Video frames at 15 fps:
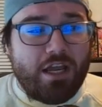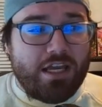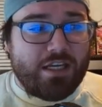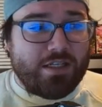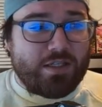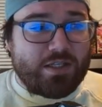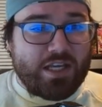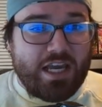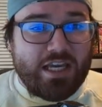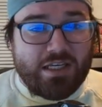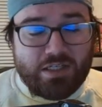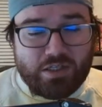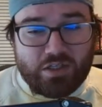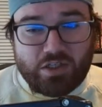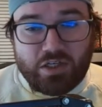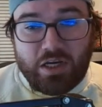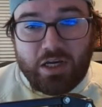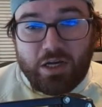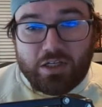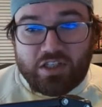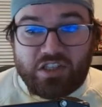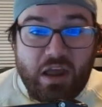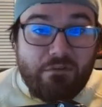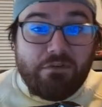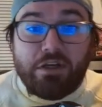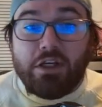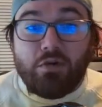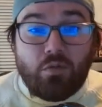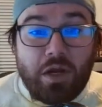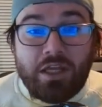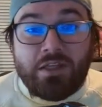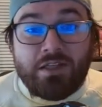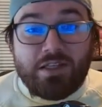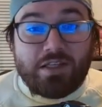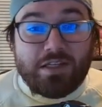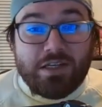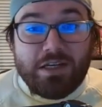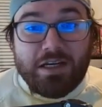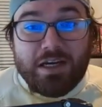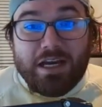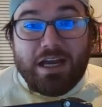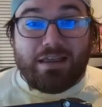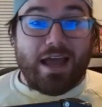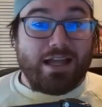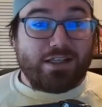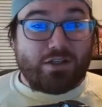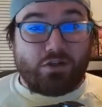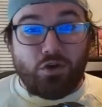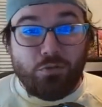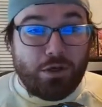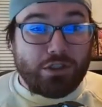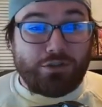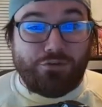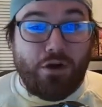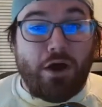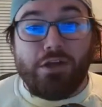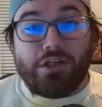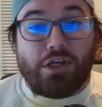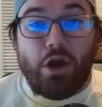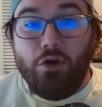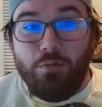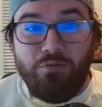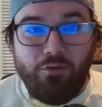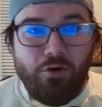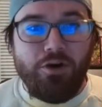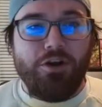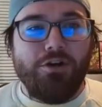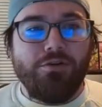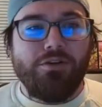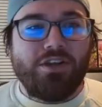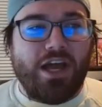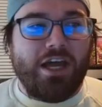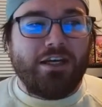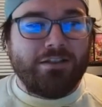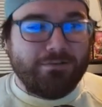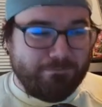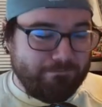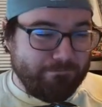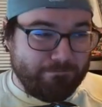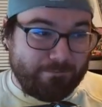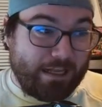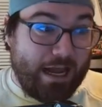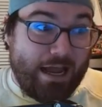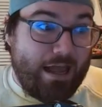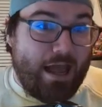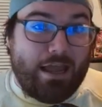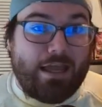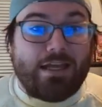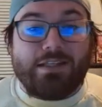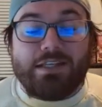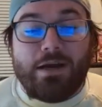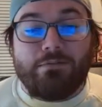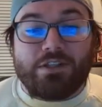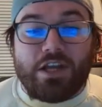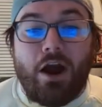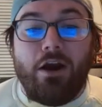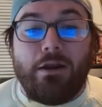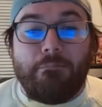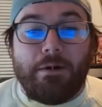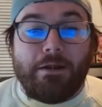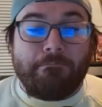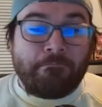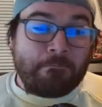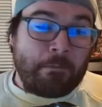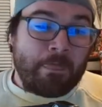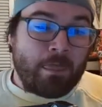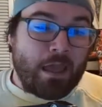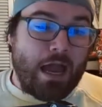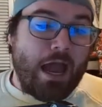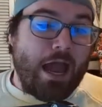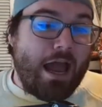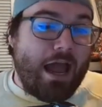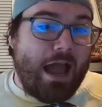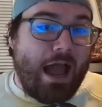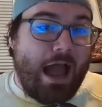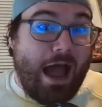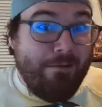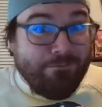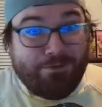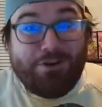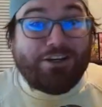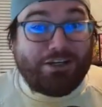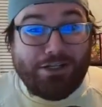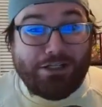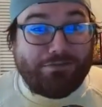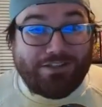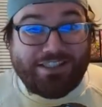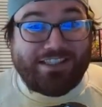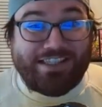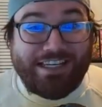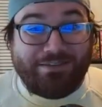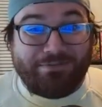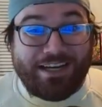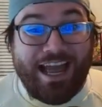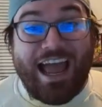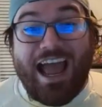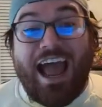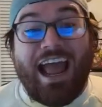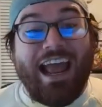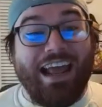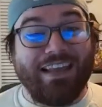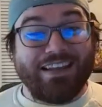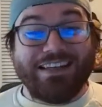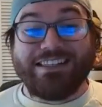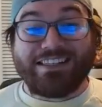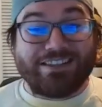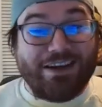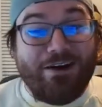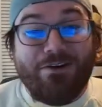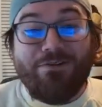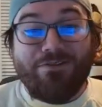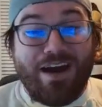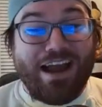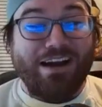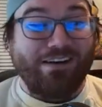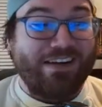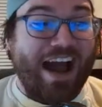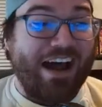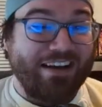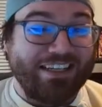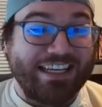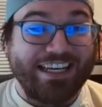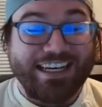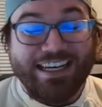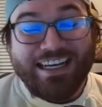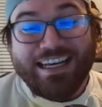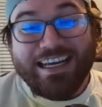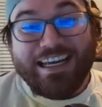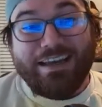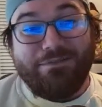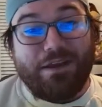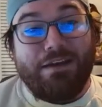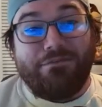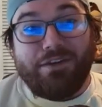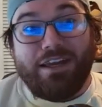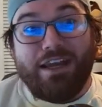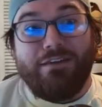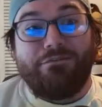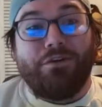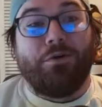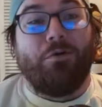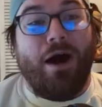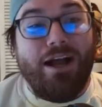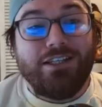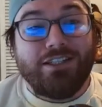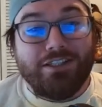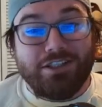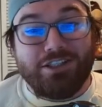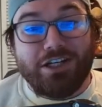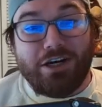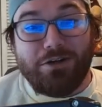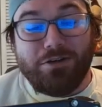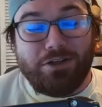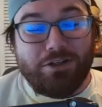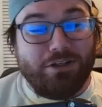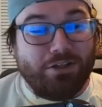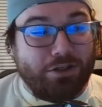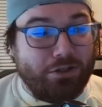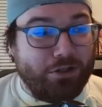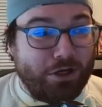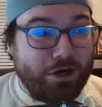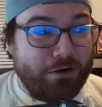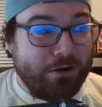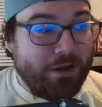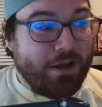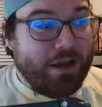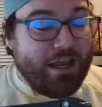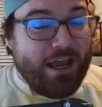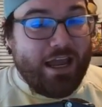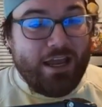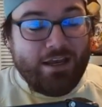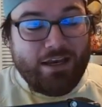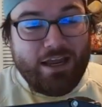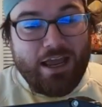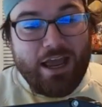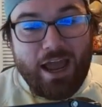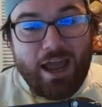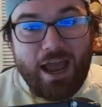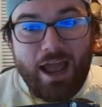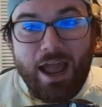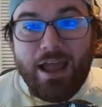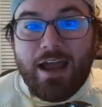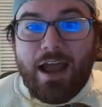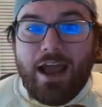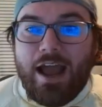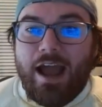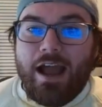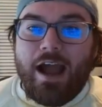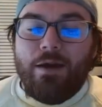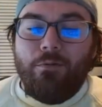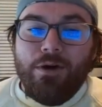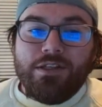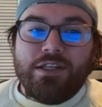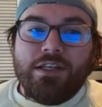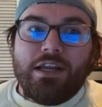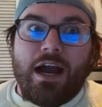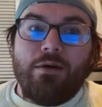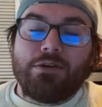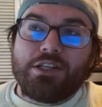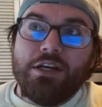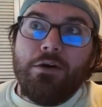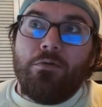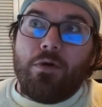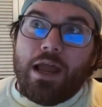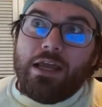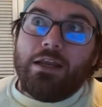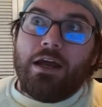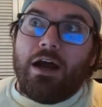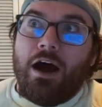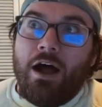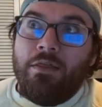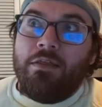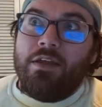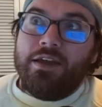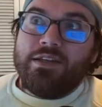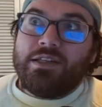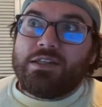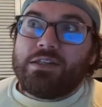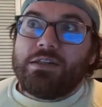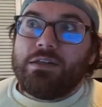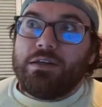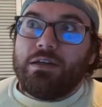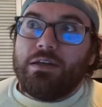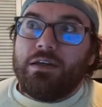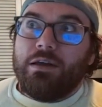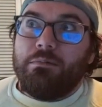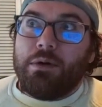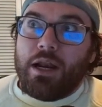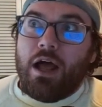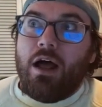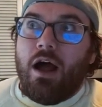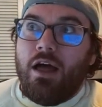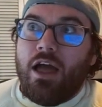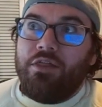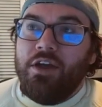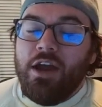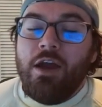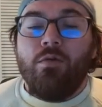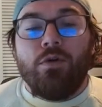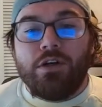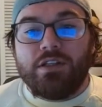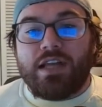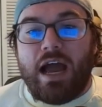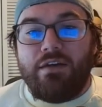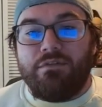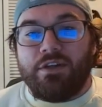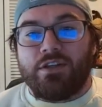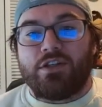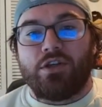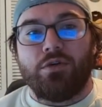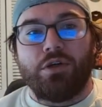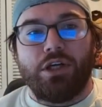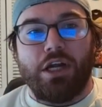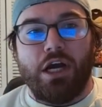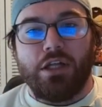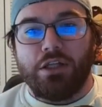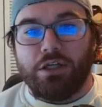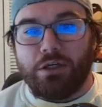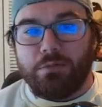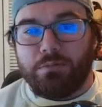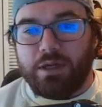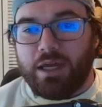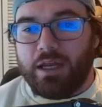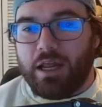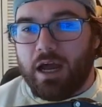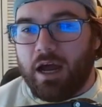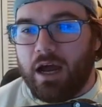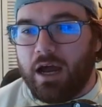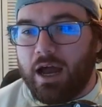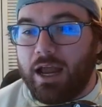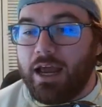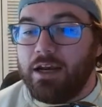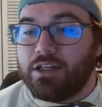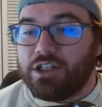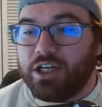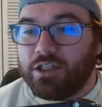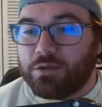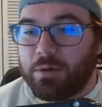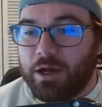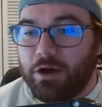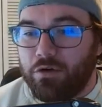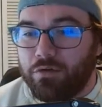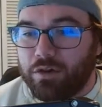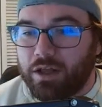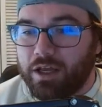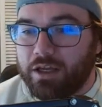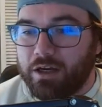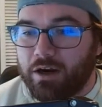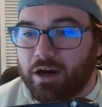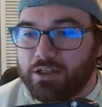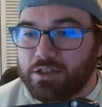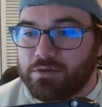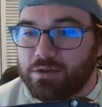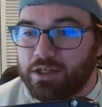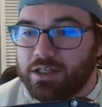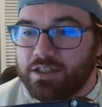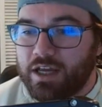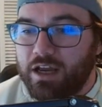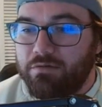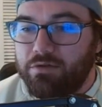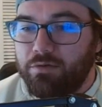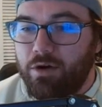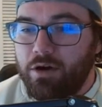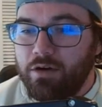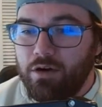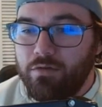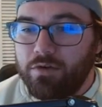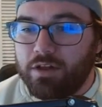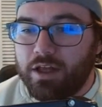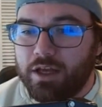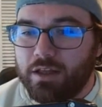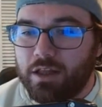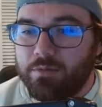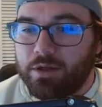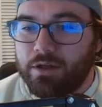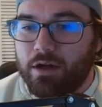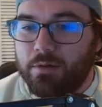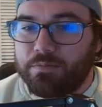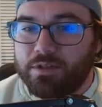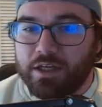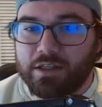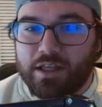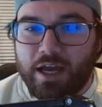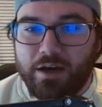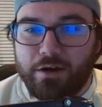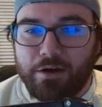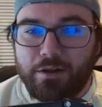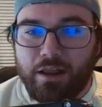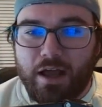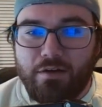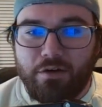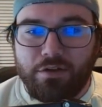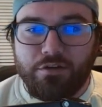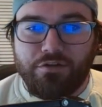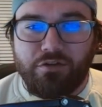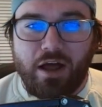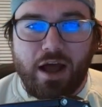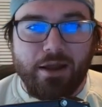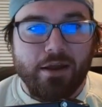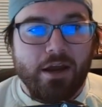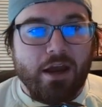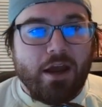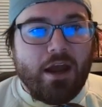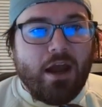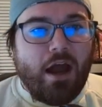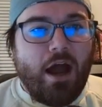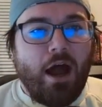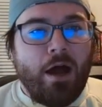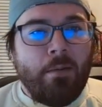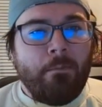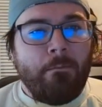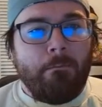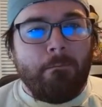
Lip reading: is 70 wins, and that's too much false hope for you, then I guess I'm sorry, but I'm critical of this team. There's no way around it. If you watch the show, you'll learn. And I was going to wait on this, but I think I will dive into it a little bit. I got to change my overlay here. I just realized I have the wrong overlay. Let me update that here live on the fly. I'll